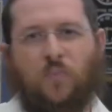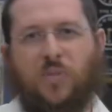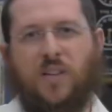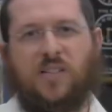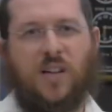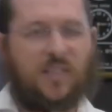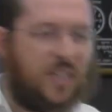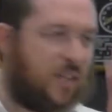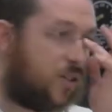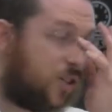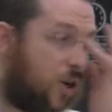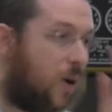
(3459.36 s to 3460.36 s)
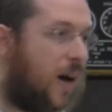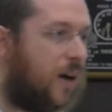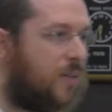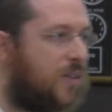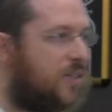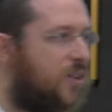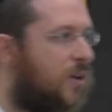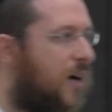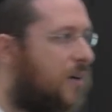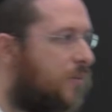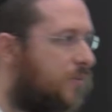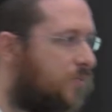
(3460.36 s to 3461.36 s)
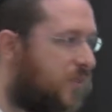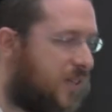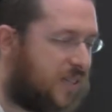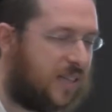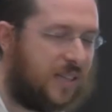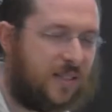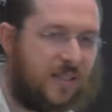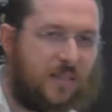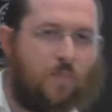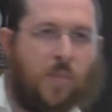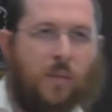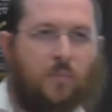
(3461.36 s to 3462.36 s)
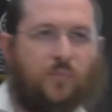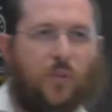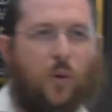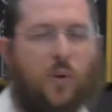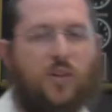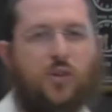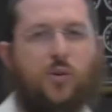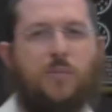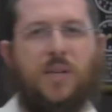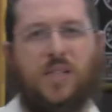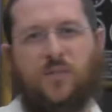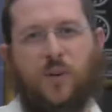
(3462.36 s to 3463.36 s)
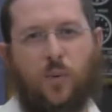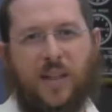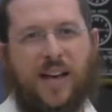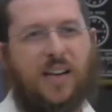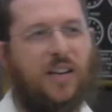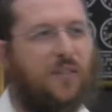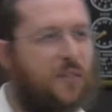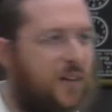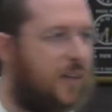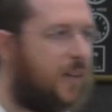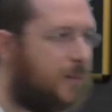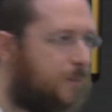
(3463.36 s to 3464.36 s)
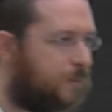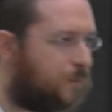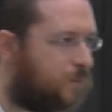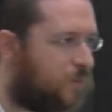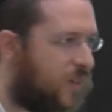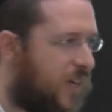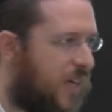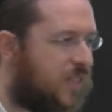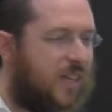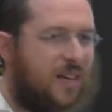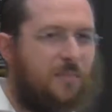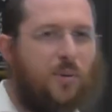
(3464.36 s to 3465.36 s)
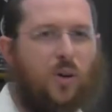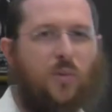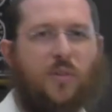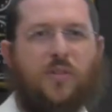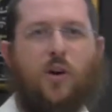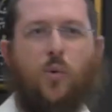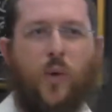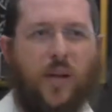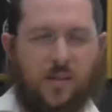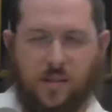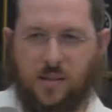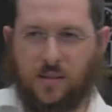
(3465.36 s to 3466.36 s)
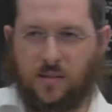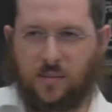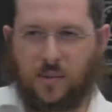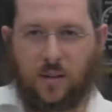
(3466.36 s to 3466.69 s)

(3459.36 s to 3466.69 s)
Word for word: There's an idea in the Zohar. The Zohar says, when you do a mitzvah without any feeling, it's like a bird with no wings.